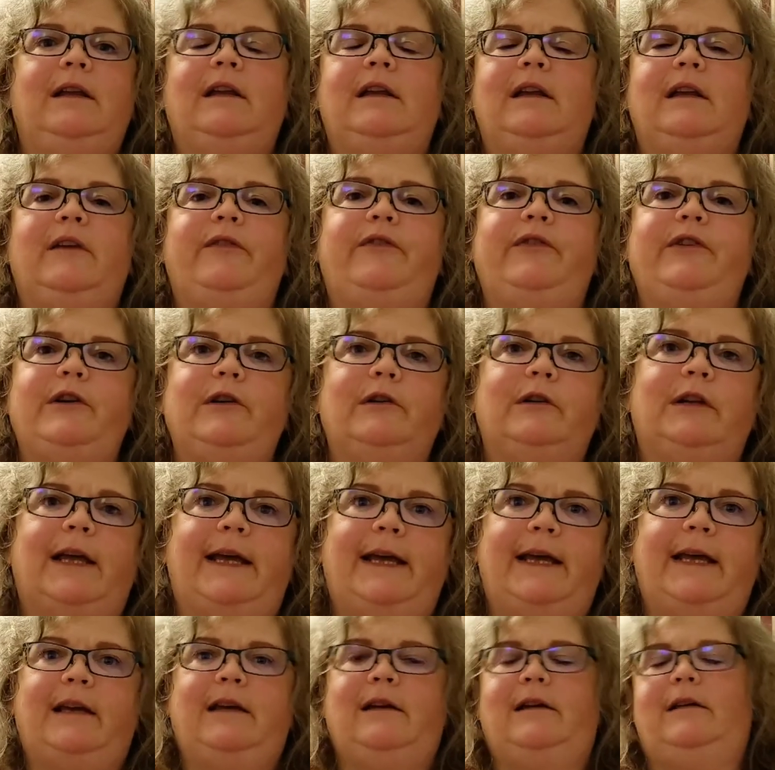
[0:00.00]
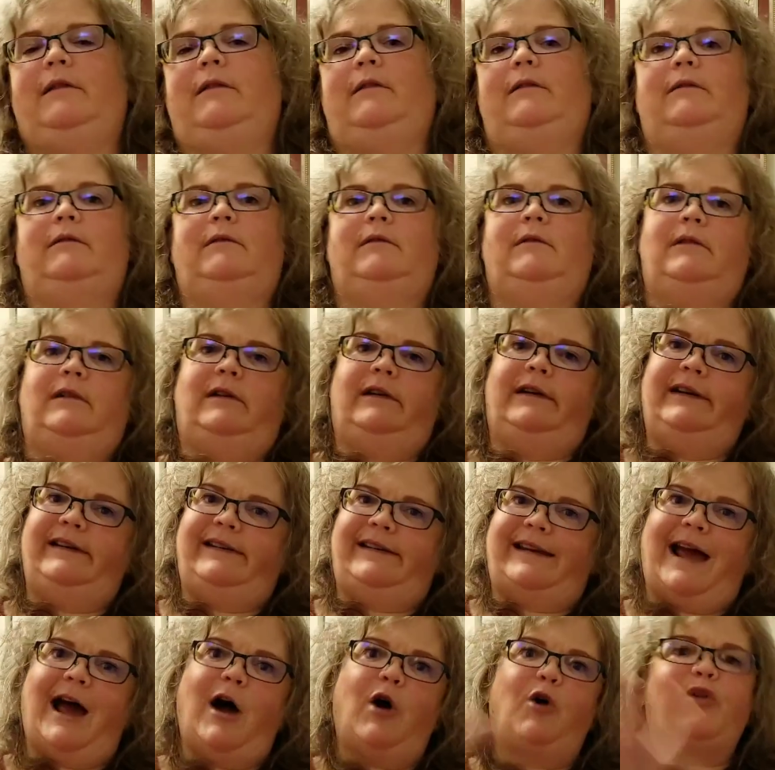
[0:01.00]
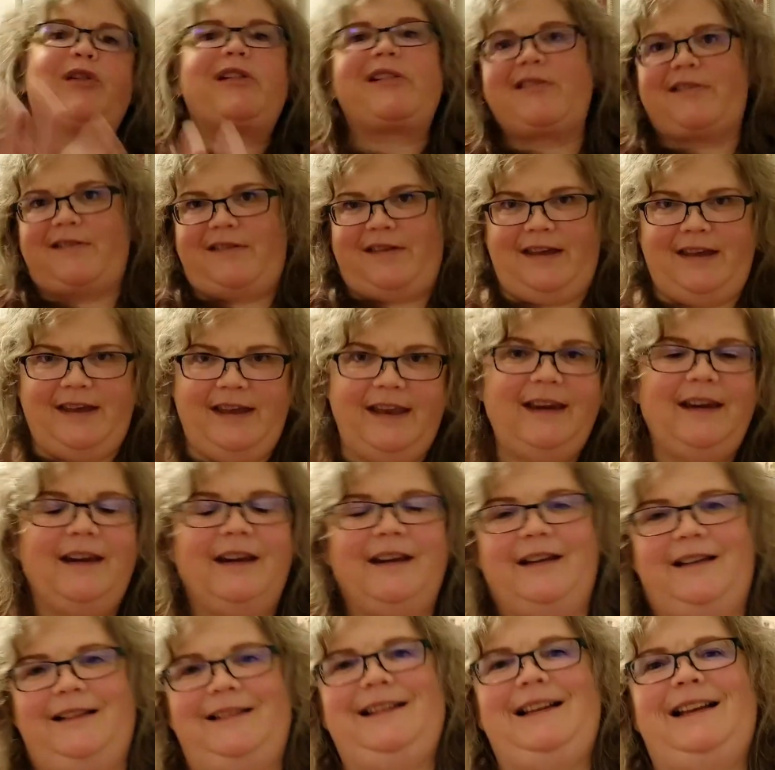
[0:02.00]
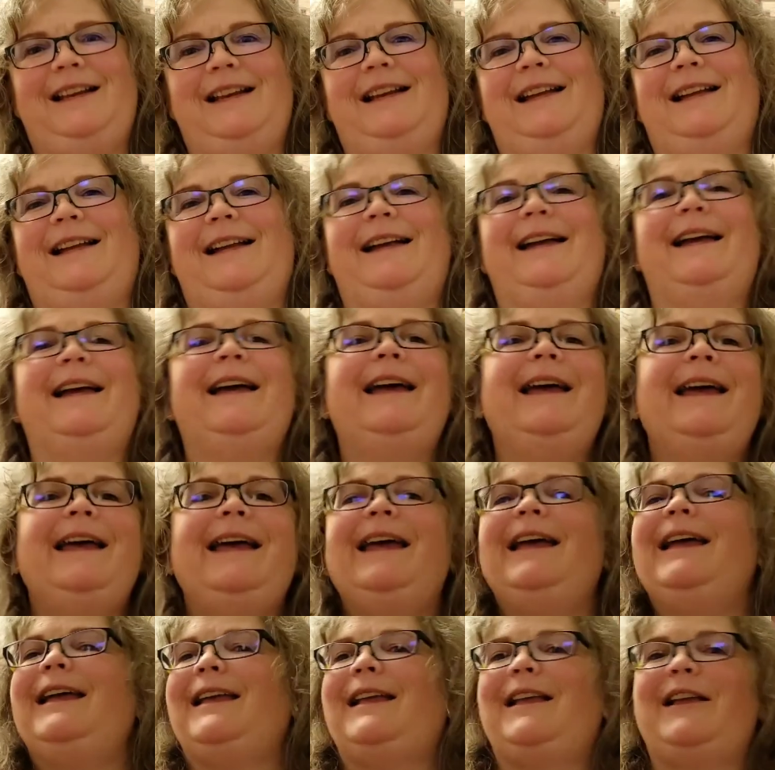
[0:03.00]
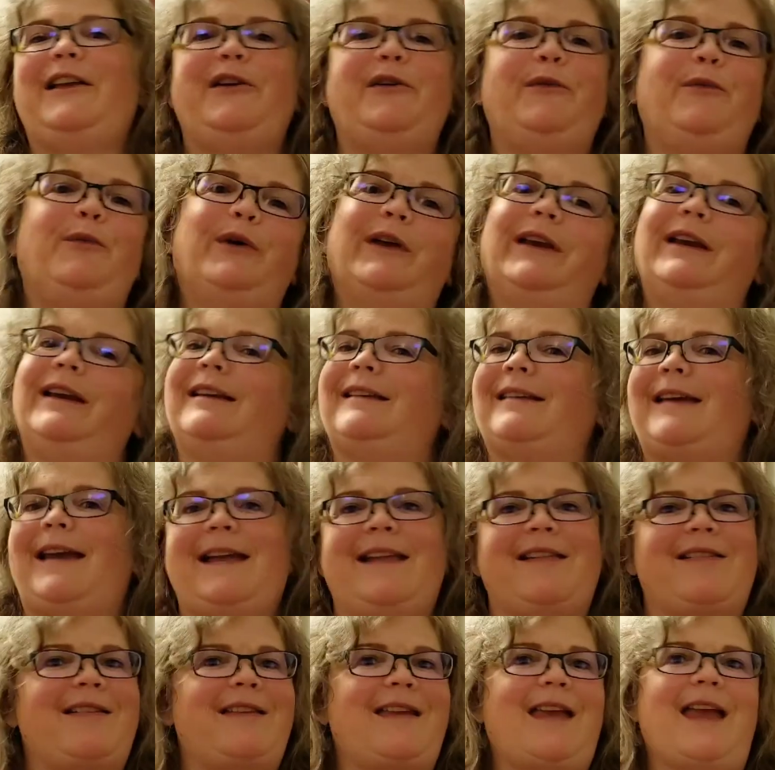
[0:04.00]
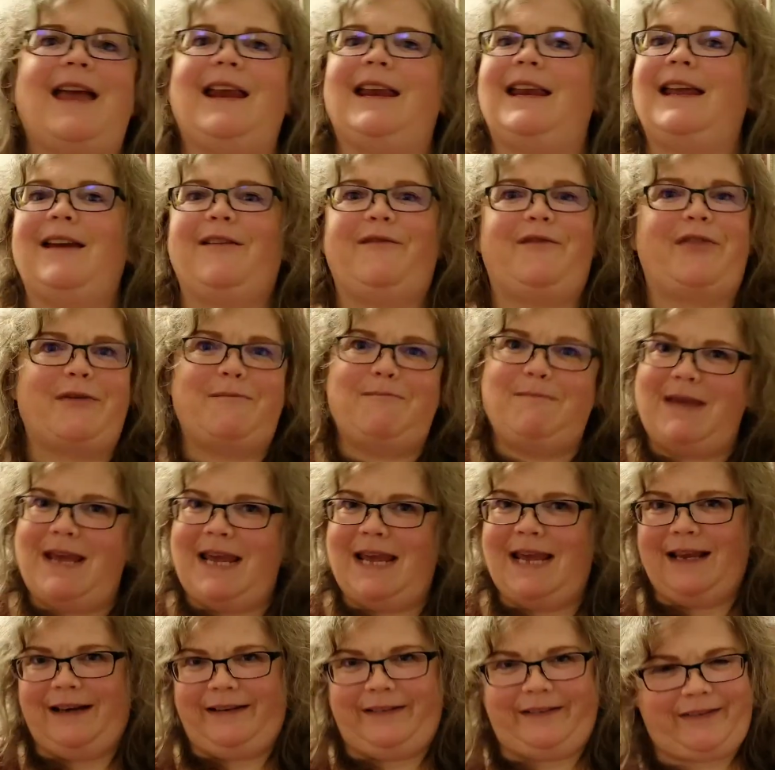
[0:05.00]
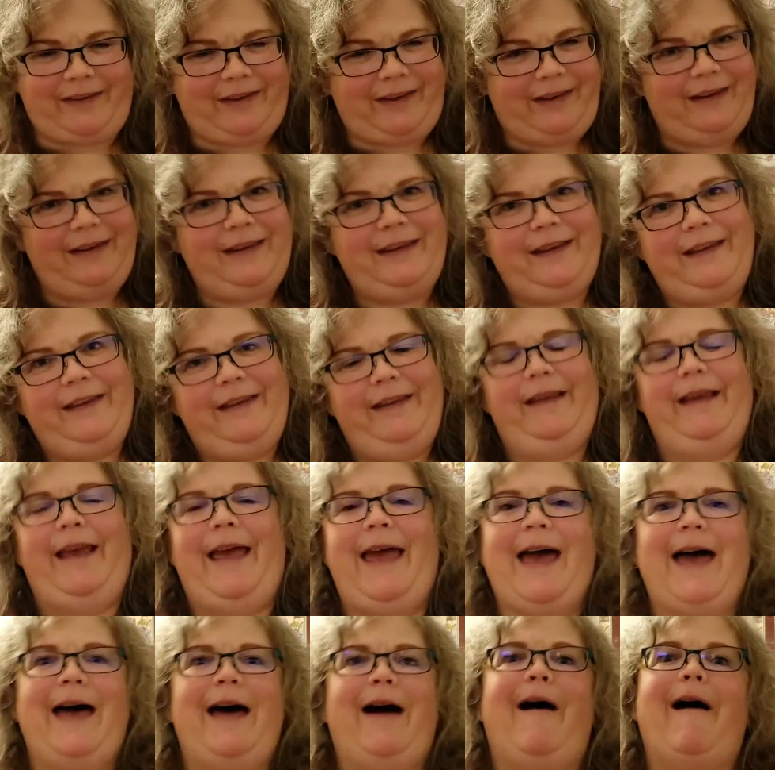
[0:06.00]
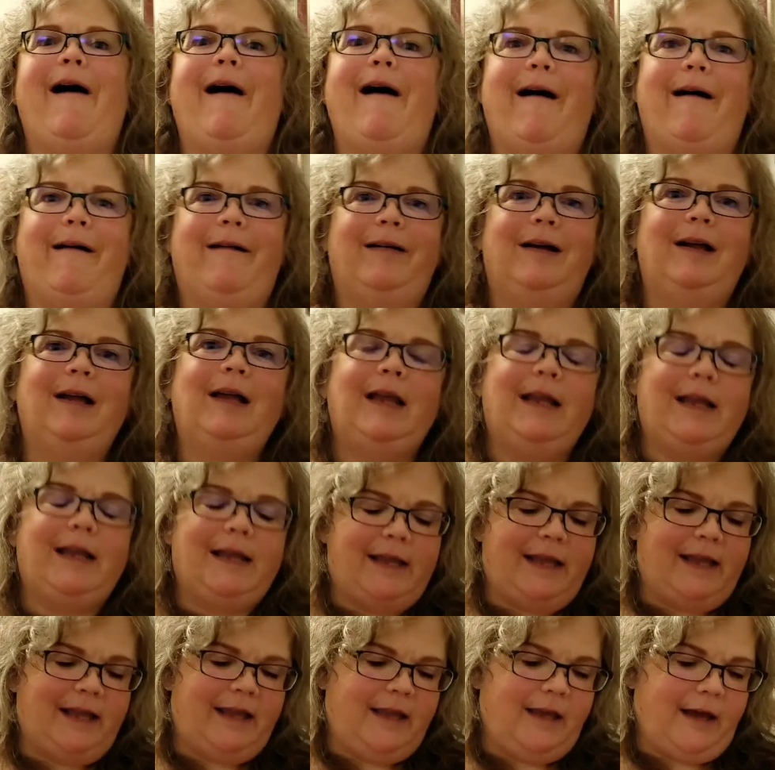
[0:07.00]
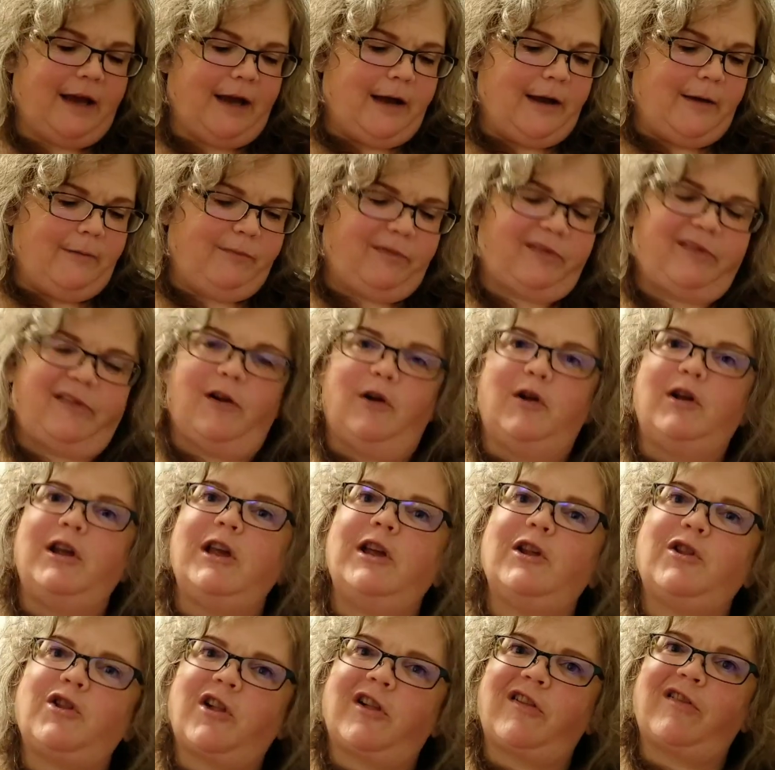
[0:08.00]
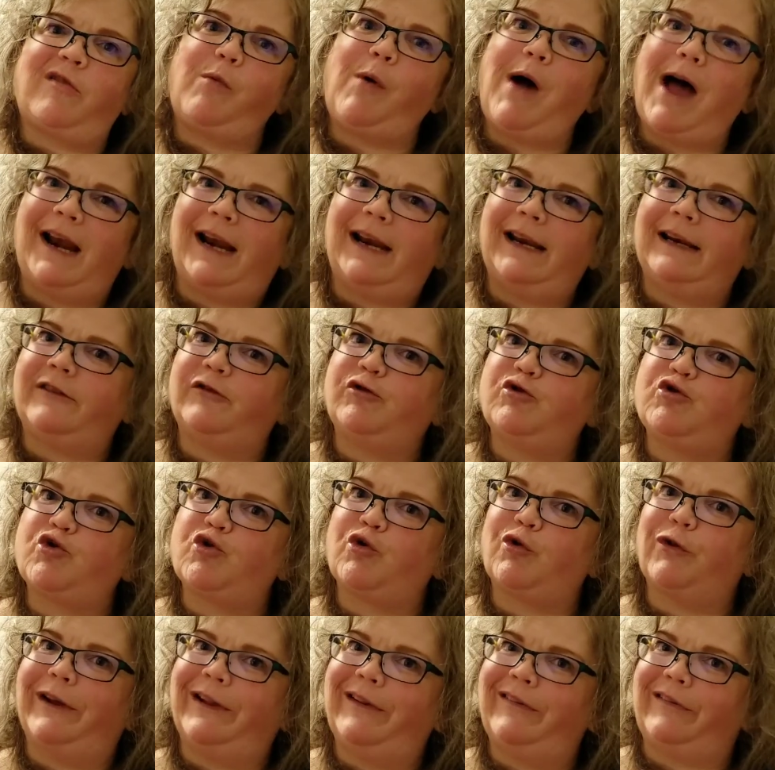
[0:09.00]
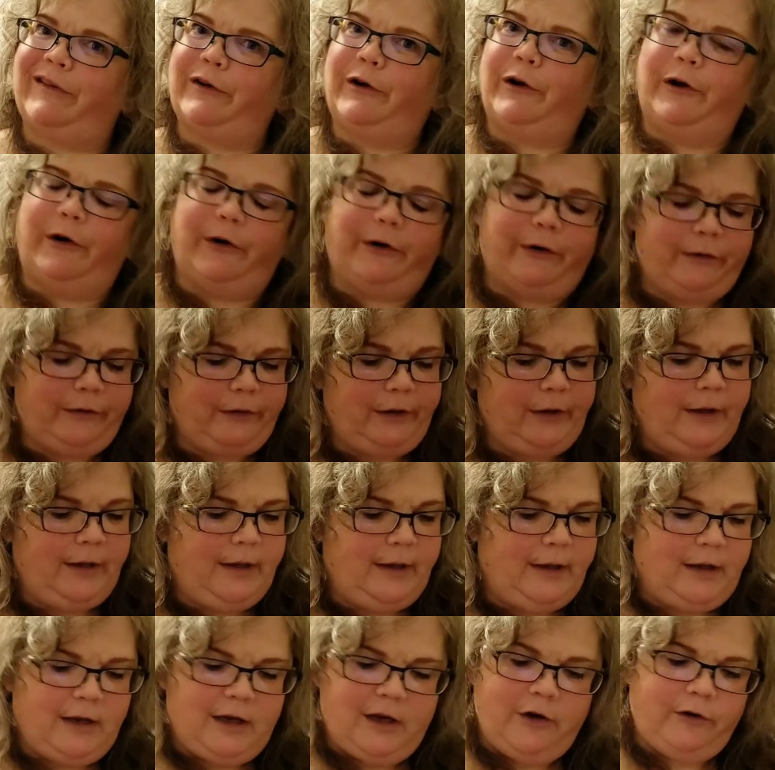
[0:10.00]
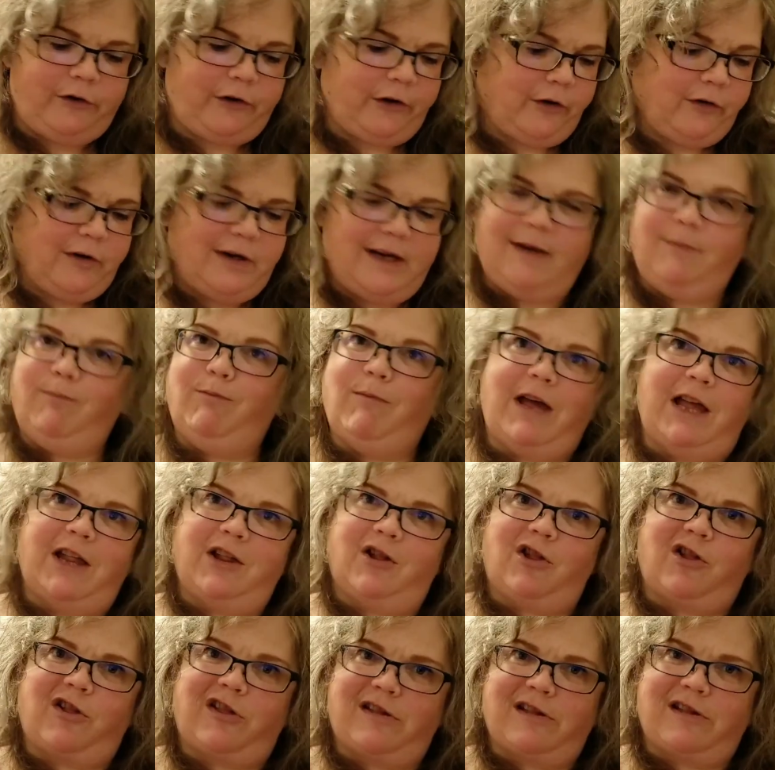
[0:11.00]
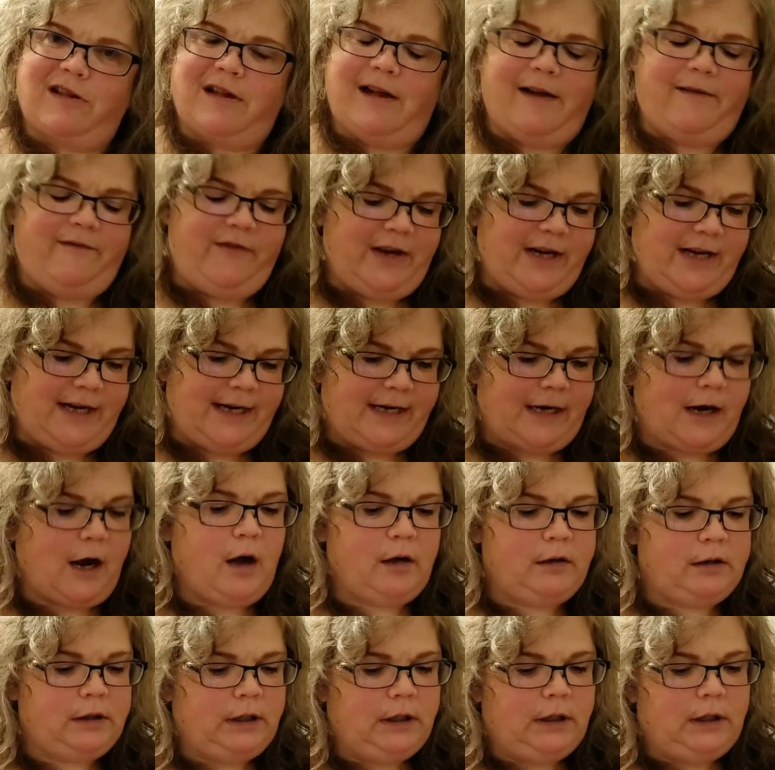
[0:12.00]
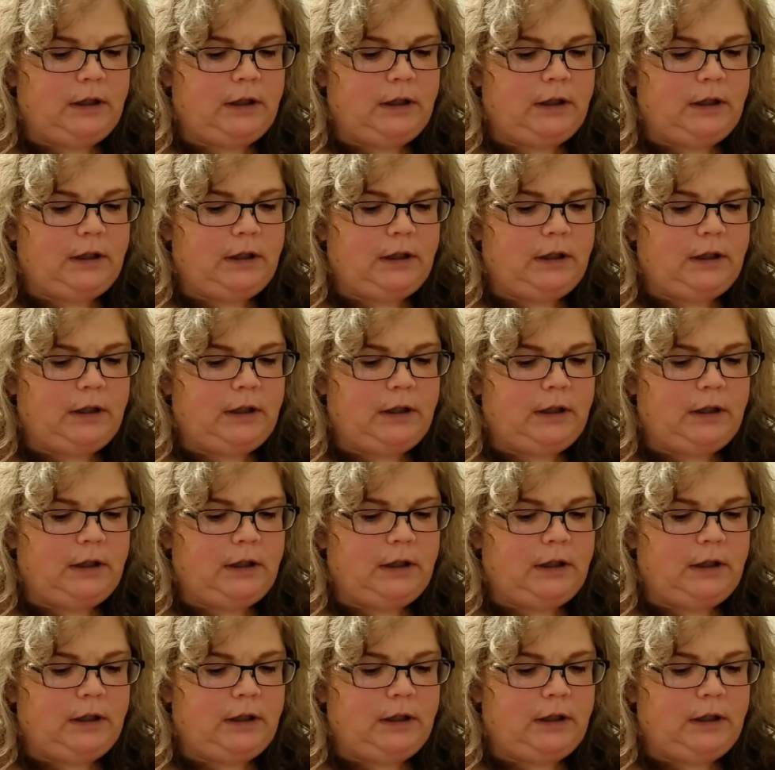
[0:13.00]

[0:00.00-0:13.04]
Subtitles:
If you doused it, you wouldn't taste any of the meat at all. So you just want to drizzle. You don't need much of it at all.